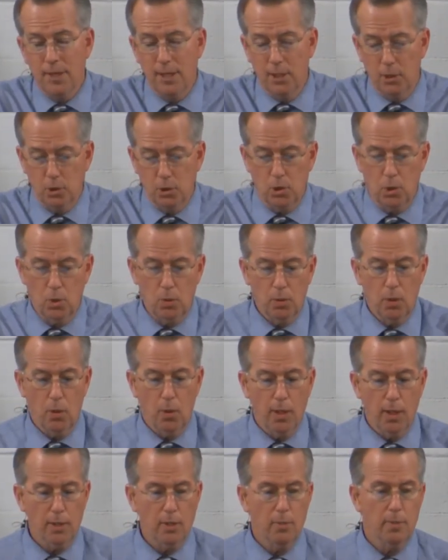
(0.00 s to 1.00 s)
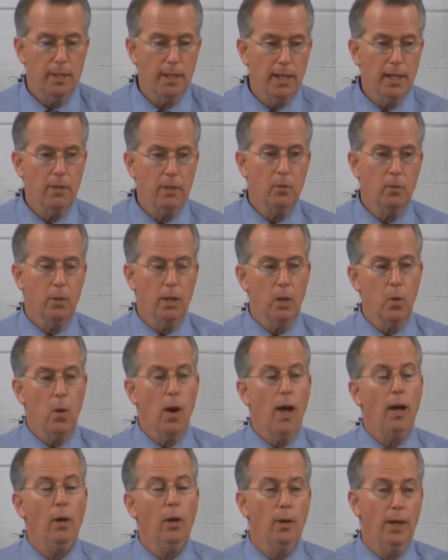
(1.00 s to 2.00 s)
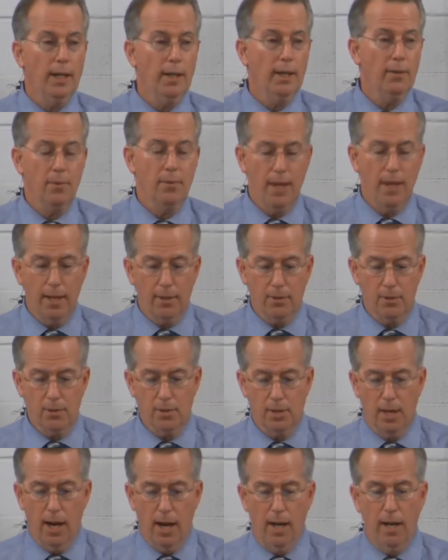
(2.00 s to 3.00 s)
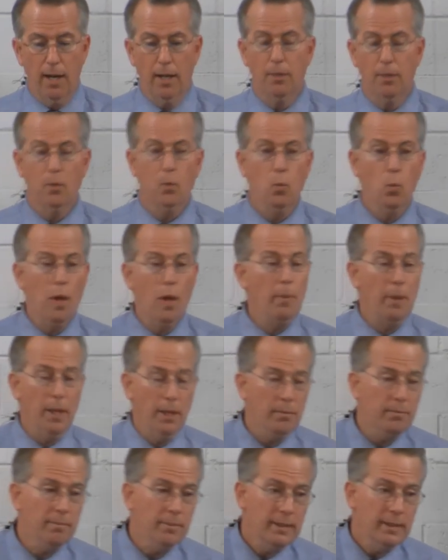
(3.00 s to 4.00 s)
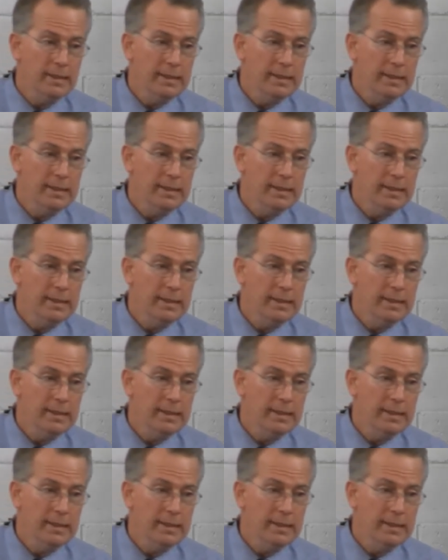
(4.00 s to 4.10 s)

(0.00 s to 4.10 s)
is soon going to begin requiring that uh, women,